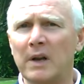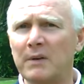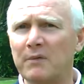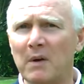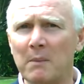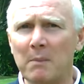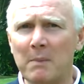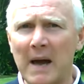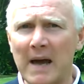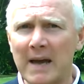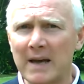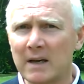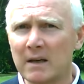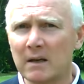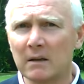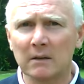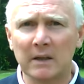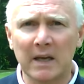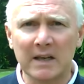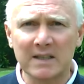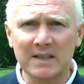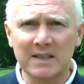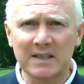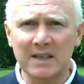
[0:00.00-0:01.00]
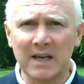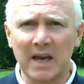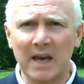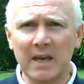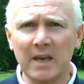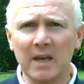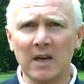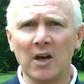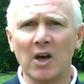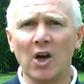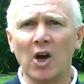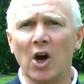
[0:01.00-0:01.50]
river bank, let's
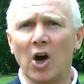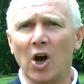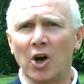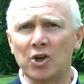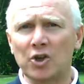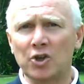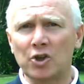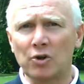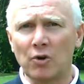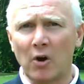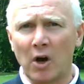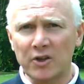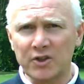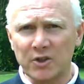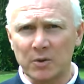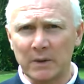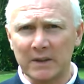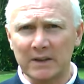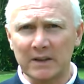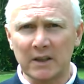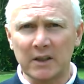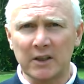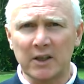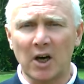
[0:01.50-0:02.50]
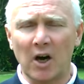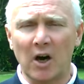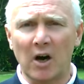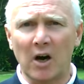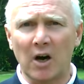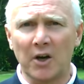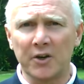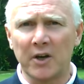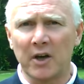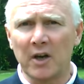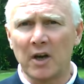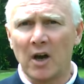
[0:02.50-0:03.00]
say, across with the
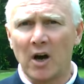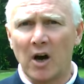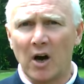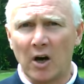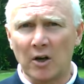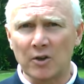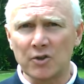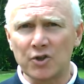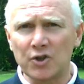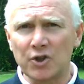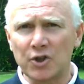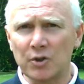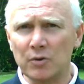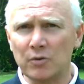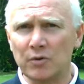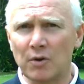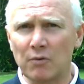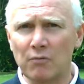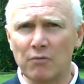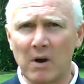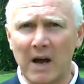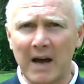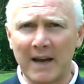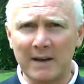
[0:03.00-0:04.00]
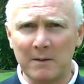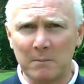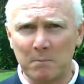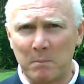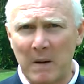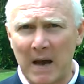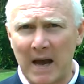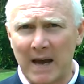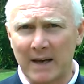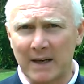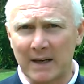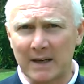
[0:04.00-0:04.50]
card onto the right
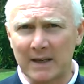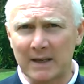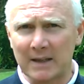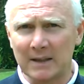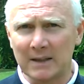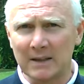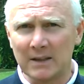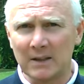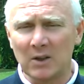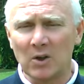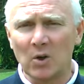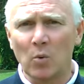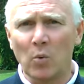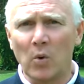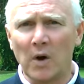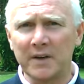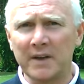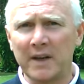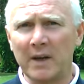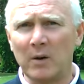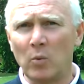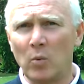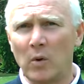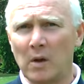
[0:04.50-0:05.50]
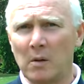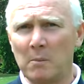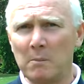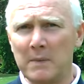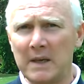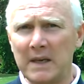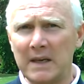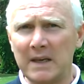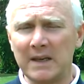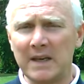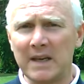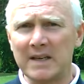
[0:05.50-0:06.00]
bank. What it will
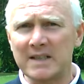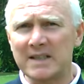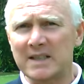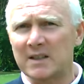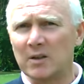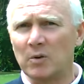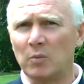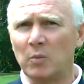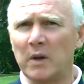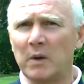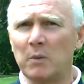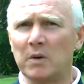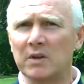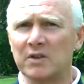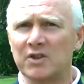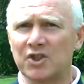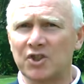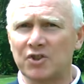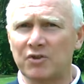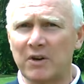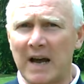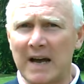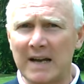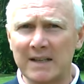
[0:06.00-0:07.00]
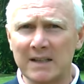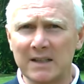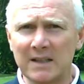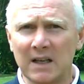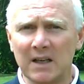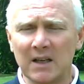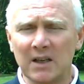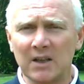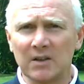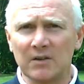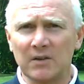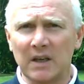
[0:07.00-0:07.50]
mean is that we will strand
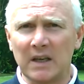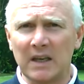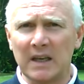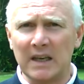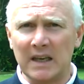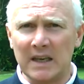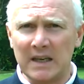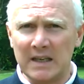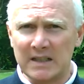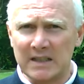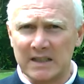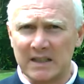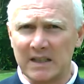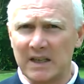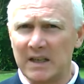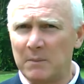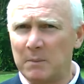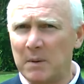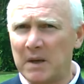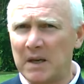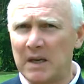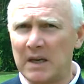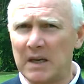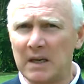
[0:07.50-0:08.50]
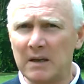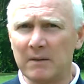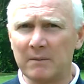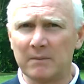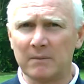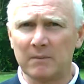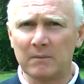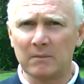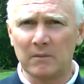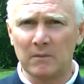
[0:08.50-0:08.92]
the ECB,